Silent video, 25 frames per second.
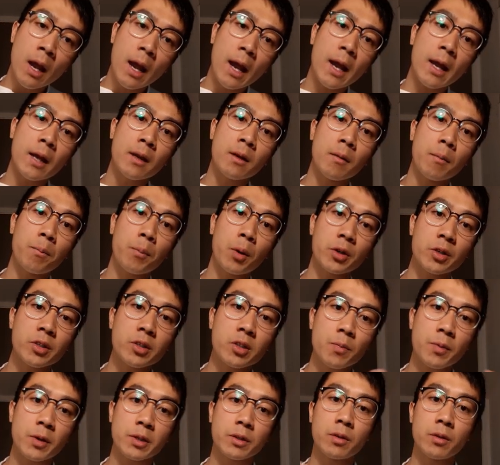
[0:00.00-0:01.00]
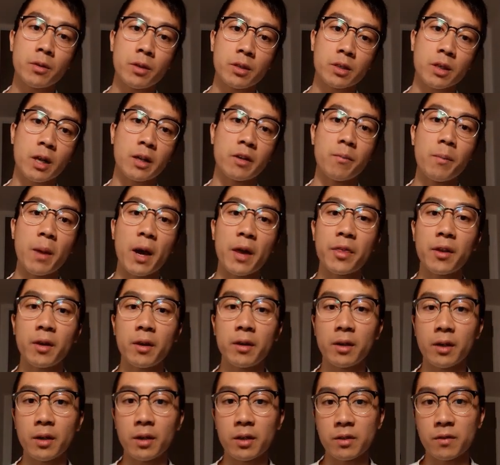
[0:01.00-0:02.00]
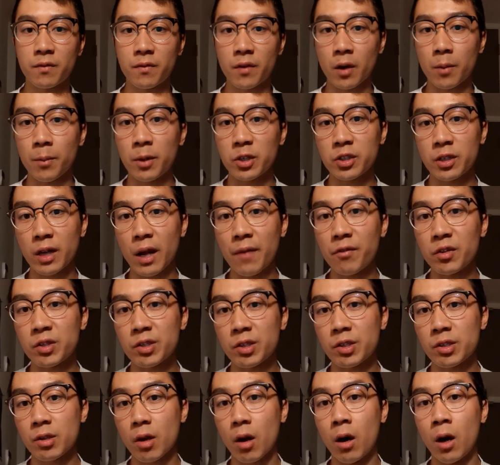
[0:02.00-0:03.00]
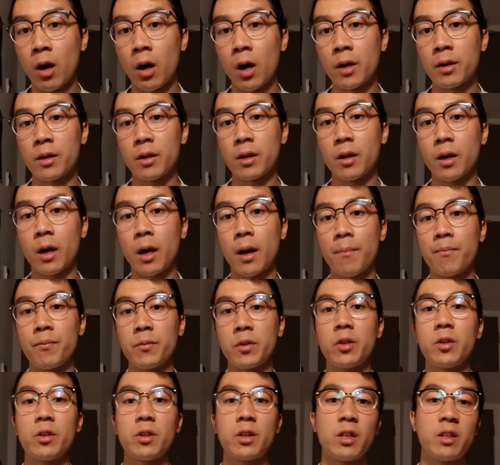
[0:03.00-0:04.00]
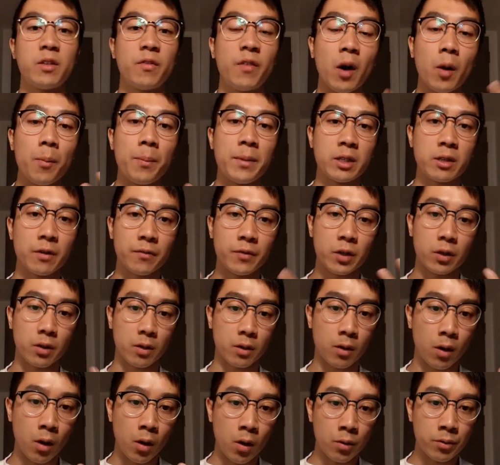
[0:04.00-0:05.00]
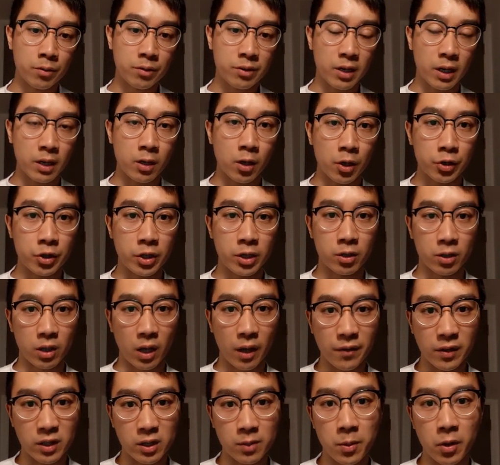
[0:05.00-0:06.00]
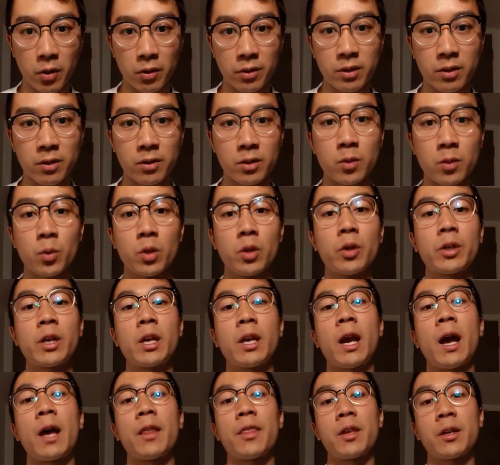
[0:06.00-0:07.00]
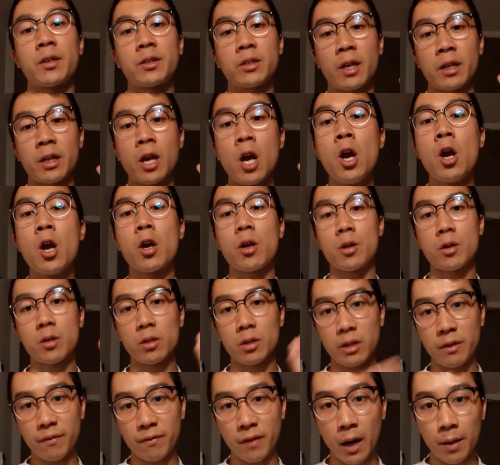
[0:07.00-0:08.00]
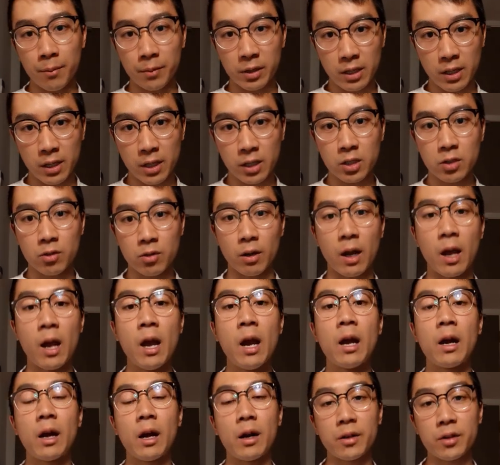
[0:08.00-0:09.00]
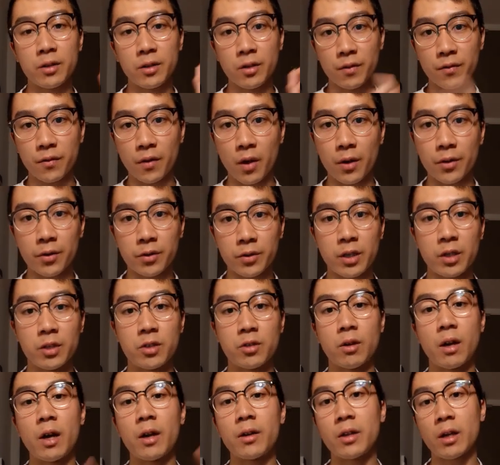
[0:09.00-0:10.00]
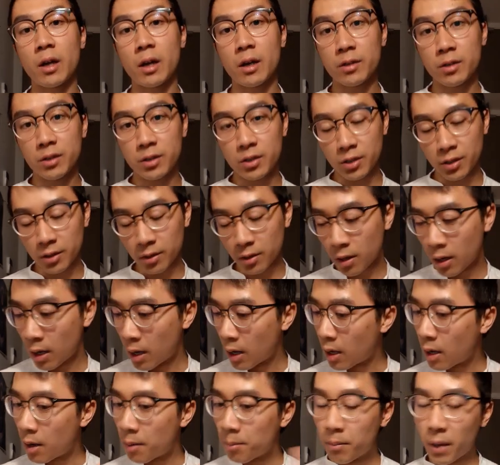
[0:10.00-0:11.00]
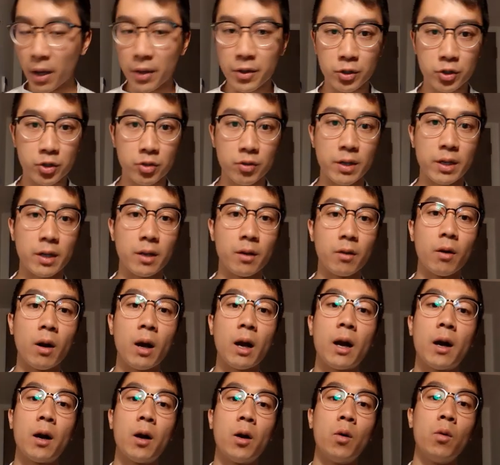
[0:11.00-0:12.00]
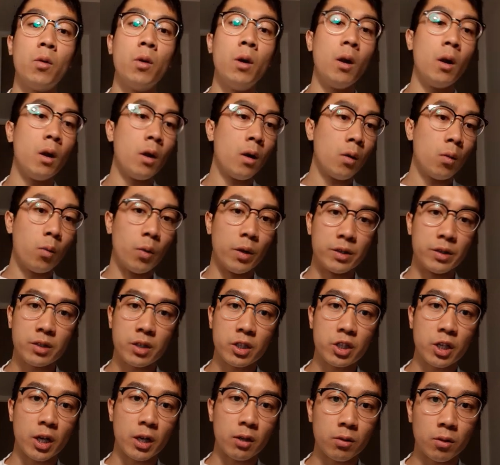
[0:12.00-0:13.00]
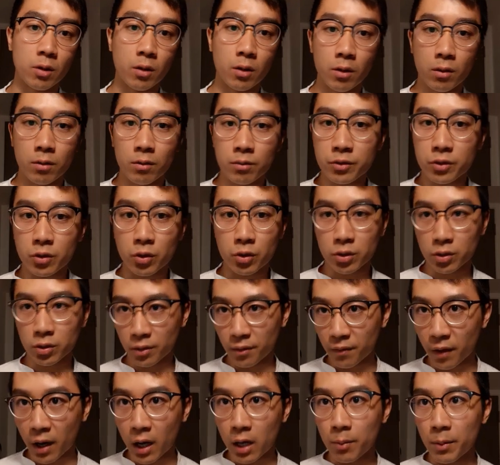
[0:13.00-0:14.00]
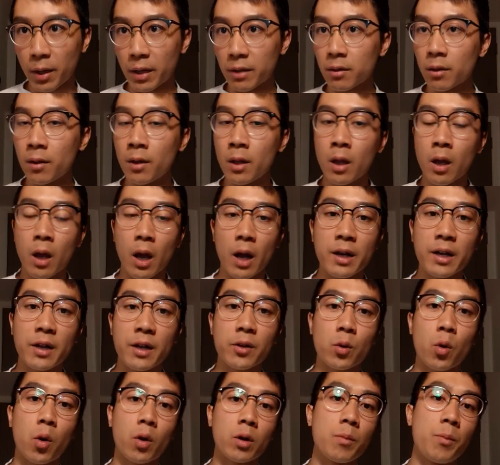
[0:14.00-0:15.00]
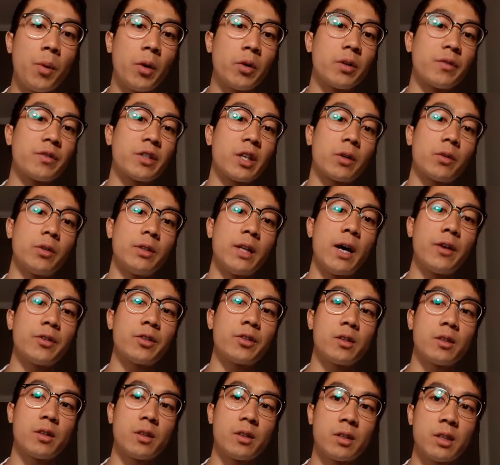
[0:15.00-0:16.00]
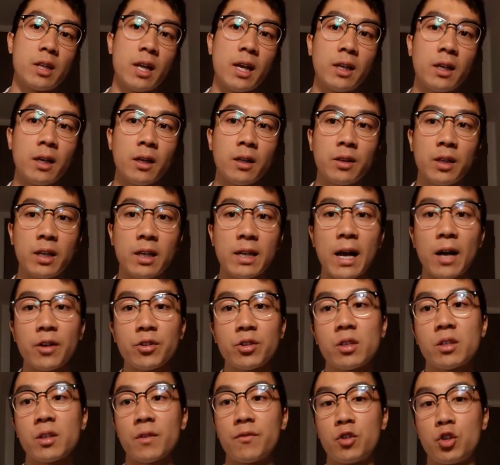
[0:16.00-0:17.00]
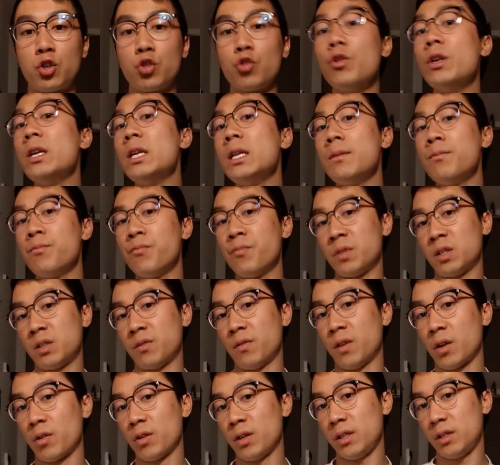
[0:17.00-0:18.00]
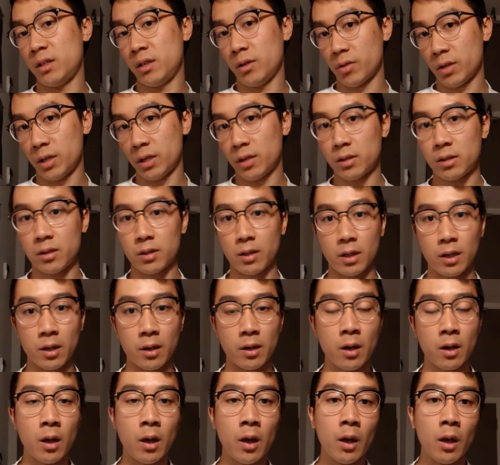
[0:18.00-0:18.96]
And participant to this kind of method is very much an emphasis on the development of your own psychology and your life experiences. So we're looking at things like early family history. How did your father teach you? How did your mother treat you? How was the general social environment? Another core component of psychoanalysis is taking the analysis of dreams very seriously.